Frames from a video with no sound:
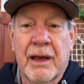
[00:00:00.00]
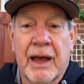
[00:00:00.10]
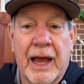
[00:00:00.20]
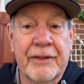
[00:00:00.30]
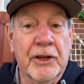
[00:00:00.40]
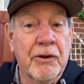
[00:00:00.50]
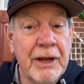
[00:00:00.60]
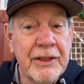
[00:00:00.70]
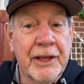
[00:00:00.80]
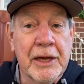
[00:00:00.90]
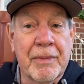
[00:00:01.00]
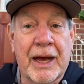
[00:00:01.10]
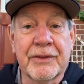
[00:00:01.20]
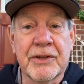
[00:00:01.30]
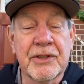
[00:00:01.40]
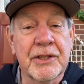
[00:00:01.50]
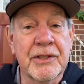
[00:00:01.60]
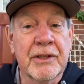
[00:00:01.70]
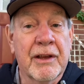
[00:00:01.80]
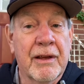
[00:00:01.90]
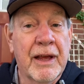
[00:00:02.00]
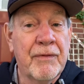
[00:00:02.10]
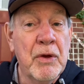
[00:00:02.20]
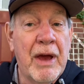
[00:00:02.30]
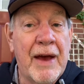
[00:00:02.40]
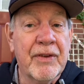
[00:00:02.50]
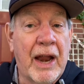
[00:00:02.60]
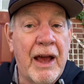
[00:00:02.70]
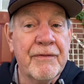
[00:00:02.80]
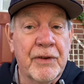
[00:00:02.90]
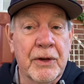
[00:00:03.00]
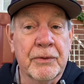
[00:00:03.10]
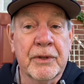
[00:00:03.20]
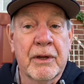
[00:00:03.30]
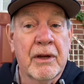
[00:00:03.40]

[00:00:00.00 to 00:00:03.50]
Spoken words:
And the great thing about this is, if you have an iPhone